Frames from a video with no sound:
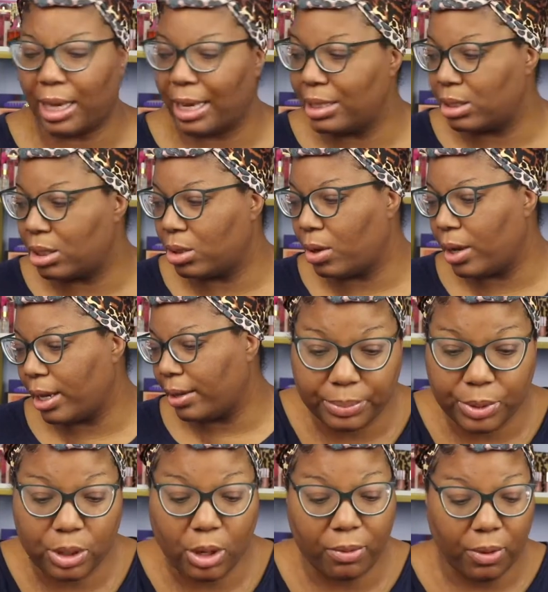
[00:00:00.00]
That is annoying.
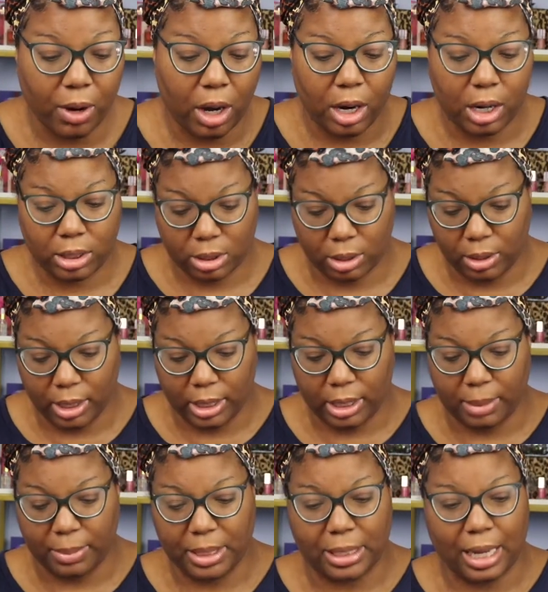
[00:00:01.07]
So far, so good.
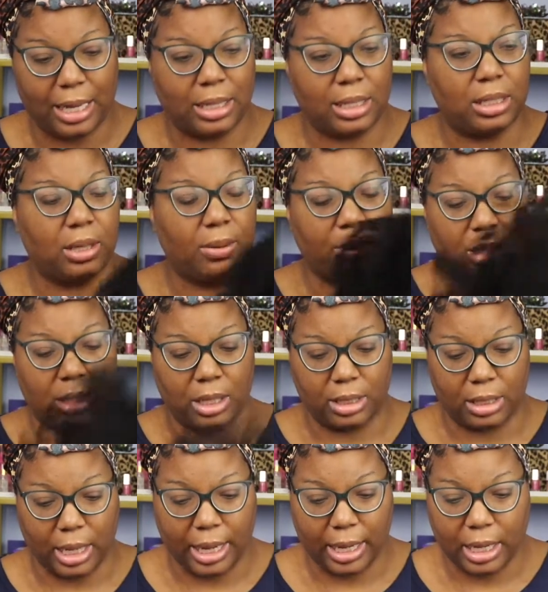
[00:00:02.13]
I'm excited to see what it
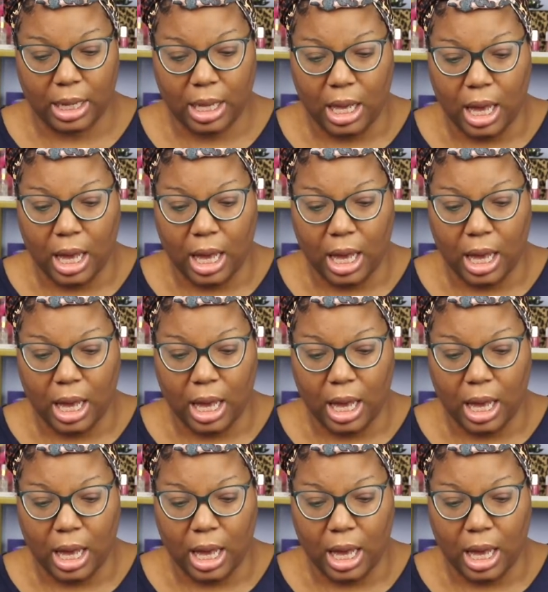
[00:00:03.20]
looks like.